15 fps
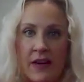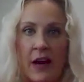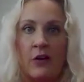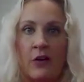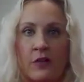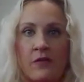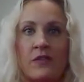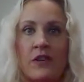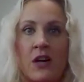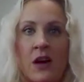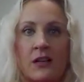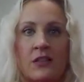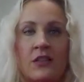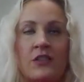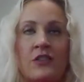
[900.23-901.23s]
of how you've taught
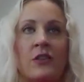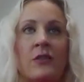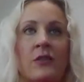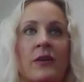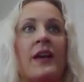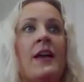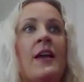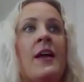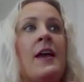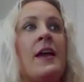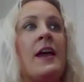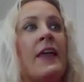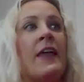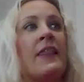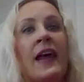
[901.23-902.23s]
us to do it.
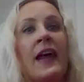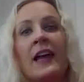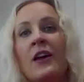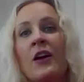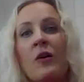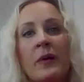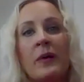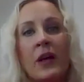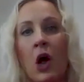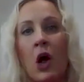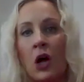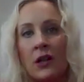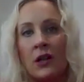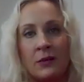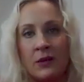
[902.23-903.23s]
And then I can go be
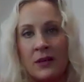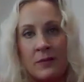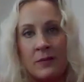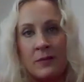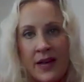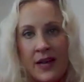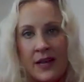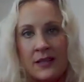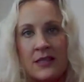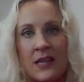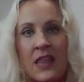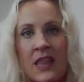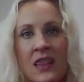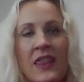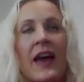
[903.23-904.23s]
all in with my kids.
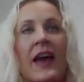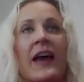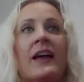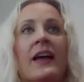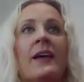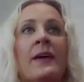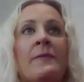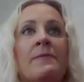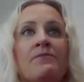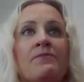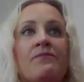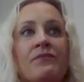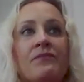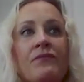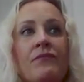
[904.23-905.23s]
And that
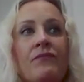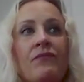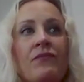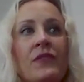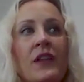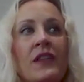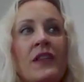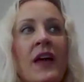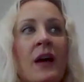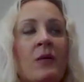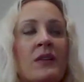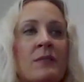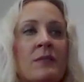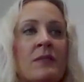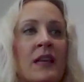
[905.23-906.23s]

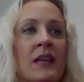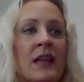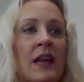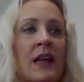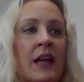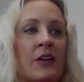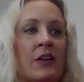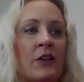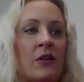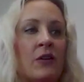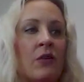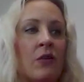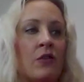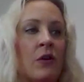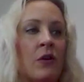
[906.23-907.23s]
was something that I
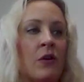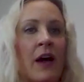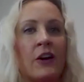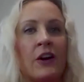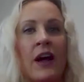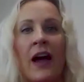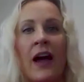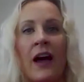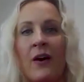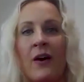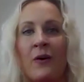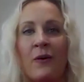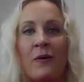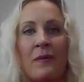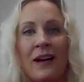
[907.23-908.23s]
knew no matter
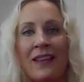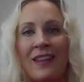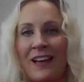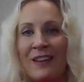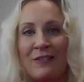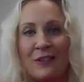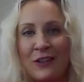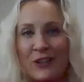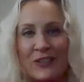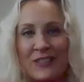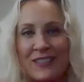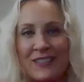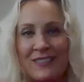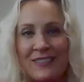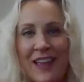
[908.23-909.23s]
how my life
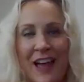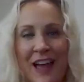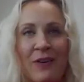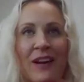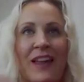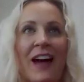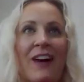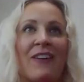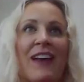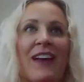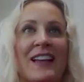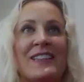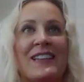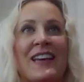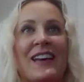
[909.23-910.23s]
looked, how it
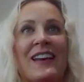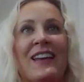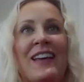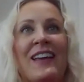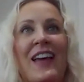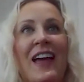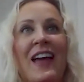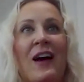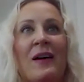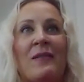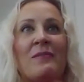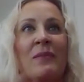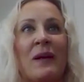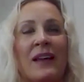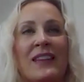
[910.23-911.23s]
ended,
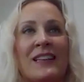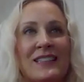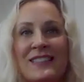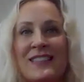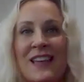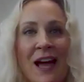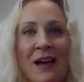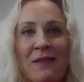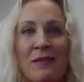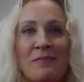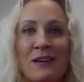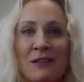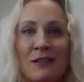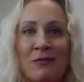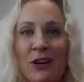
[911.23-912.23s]
by the time I'm
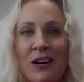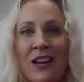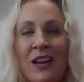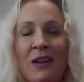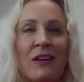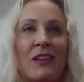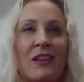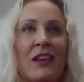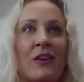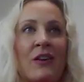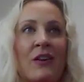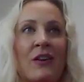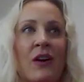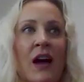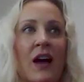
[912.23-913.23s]
done working with
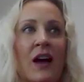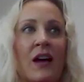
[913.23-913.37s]
you,